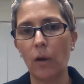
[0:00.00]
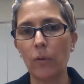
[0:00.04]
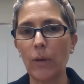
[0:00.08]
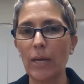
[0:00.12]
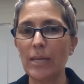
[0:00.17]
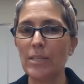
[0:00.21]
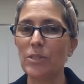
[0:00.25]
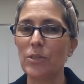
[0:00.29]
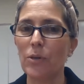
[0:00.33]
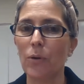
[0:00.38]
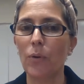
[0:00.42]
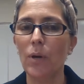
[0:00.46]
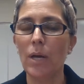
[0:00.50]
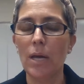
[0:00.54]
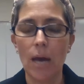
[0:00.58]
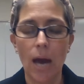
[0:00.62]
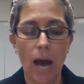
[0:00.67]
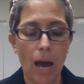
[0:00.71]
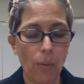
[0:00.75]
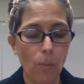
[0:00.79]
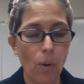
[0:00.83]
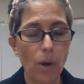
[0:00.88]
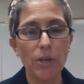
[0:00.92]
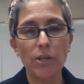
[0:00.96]
Okay, so
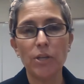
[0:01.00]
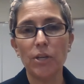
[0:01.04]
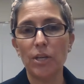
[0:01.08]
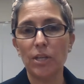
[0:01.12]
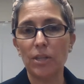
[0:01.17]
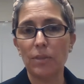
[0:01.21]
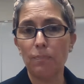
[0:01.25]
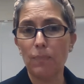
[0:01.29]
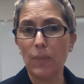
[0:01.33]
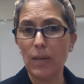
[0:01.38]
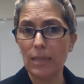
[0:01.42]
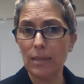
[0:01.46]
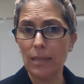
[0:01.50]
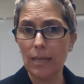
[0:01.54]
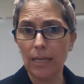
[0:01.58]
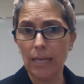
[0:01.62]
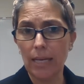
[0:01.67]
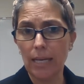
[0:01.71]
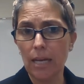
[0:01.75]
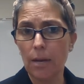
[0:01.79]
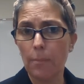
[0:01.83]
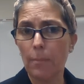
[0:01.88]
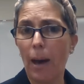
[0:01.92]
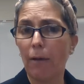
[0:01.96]
I want you to be
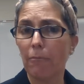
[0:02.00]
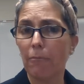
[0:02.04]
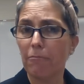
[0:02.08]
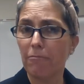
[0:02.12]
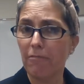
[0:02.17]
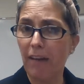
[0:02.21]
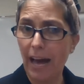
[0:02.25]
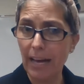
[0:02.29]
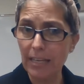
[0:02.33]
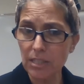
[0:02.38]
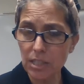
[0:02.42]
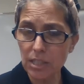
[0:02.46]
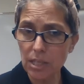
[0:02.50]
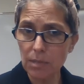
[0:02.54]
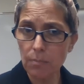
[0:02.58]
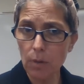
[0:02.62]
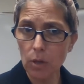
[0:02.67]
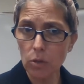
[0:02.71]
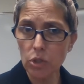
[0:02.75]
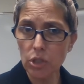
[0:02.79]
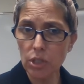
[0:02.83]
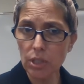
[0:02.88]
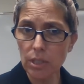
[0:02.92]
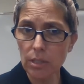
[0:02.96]
thinking about fast
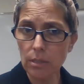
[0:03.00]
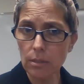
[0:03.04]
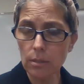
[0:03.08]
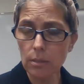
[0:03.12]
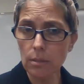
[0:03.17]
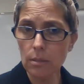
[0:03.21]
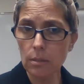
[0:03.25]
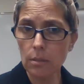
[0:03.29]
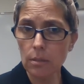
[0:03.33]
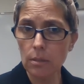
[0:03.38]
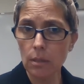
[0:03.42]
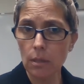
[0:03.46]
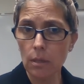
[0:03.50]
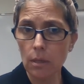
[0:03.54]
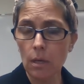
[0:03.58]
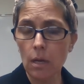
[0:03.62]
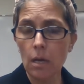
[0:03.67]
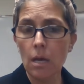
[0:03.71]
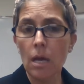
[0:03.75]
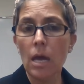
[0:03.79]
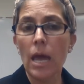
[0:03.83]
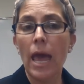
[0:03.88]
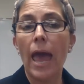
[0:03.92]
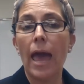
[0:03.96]
emotions
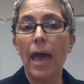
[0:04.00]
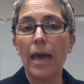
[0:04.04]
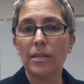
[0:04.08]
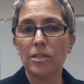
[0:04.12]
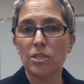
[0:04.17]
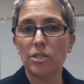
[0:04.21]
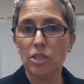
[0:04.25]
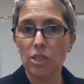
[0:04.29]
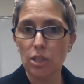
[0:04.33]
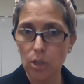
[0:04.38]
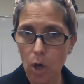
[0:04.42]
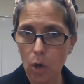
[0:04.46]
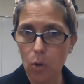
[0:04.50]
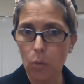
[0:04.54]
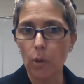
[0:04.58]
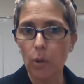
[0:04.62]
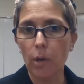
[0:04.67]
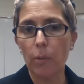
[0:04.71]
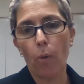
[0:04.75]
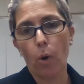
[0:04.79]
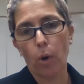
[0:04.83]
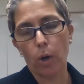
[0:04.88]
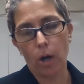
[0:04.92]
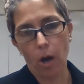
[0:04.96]
and
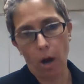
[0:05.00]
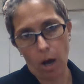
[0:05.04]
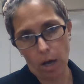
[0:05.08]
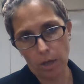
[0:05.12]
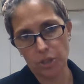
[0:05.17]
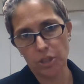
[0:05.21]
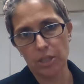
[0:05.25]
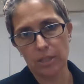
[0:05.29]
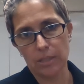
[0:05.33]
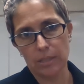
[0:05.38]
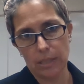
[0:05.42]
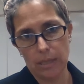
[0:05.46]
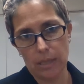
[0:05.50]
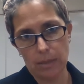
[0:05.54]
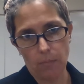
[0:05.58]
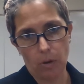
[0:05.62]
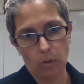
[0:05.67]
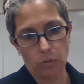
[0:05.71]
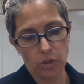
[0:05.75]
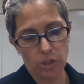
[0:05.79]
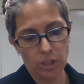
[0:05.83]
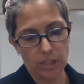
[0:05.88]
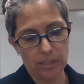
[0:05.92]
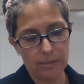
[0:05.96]
slower, more conscious
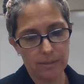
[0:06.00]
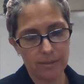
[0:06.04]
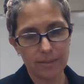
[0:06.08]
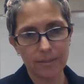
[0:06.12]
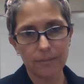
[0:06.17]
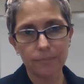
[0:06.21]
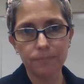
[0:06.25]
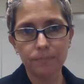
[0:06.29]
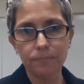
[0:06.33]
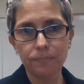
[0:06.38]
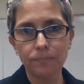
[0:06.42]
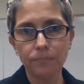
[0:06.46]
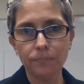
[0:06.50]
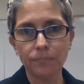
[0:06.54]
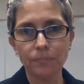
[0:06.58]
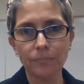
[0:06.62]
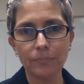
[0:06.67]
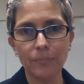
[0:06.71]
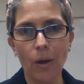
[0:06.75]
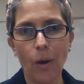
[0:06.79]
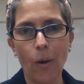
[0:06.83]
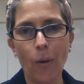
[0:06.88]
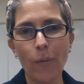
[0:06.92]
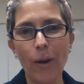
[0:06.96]
emotions.
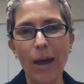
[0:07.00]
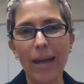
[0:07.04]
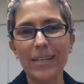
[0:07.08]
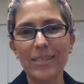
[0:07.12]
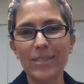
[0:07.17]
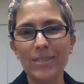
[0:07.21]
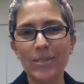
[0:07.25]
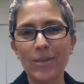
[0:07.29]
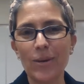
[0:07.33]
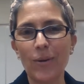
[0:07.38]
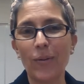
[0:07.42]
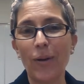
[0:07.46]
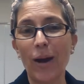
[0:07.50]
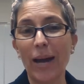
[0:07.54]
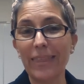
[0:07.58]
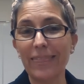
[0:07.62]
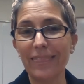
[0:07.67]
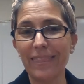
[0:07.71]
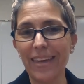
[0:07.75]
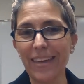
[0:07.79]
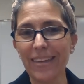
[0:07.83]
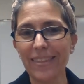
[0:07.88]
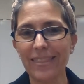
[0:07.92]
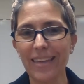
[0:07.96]
All right, so I
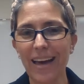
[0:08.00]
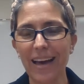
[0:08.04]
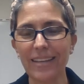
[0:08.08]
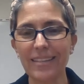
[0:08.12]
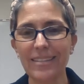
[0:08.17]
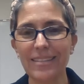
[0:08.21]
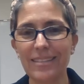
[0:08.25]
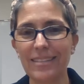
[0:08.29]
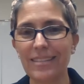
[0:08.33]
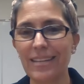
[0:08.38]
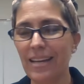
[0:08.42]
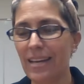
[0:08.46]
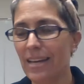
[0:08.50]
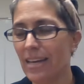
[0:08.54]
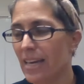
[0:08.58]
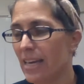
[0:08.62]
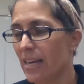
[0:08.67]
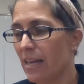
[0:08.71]
think that's